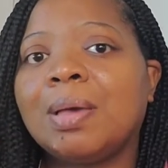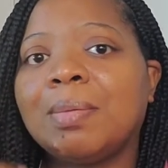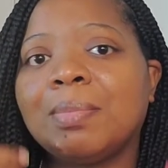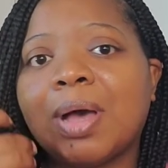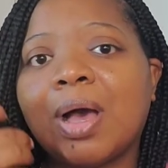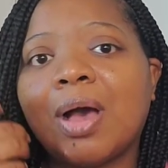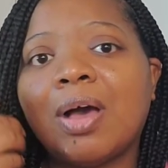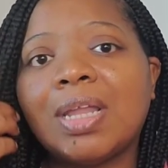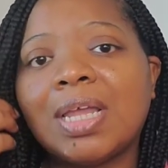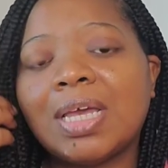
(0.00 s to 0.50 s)

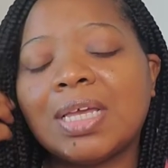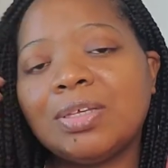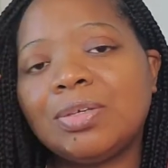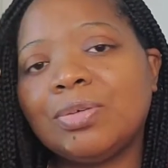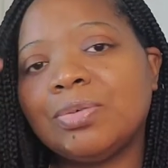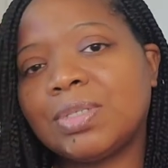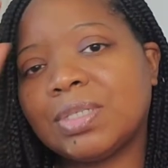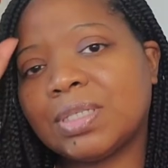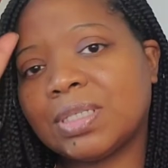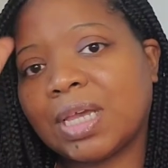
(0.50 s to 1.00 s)
But all I
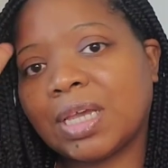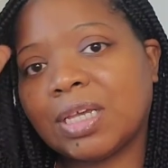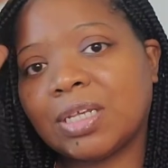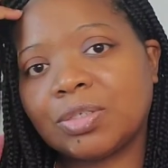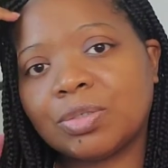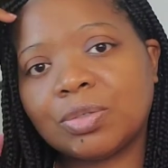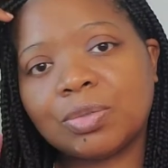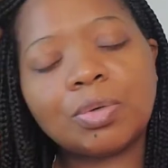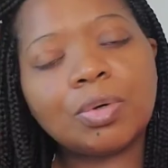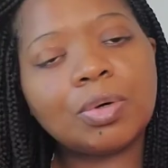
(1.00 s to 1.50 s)
use is
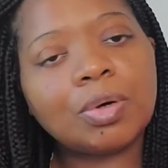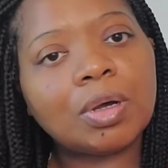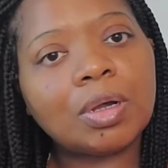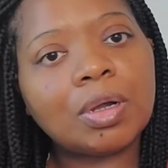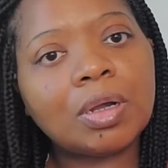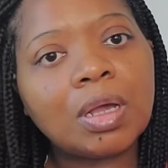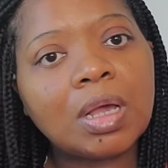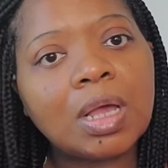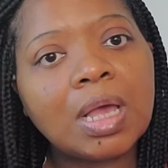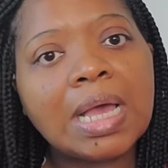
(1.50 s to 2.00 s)
castor
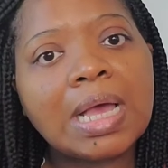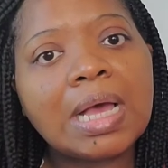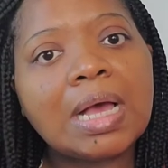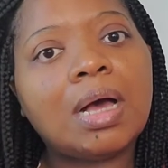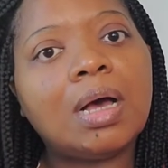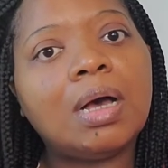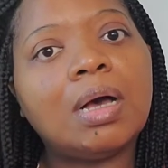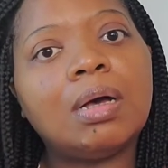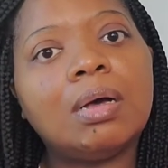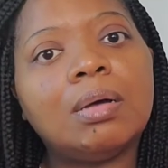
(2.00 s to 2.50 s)
oil.
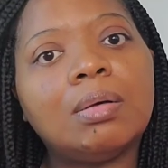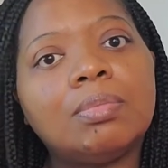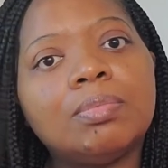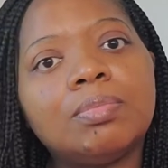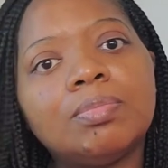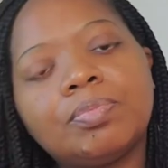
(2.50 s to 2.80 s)
I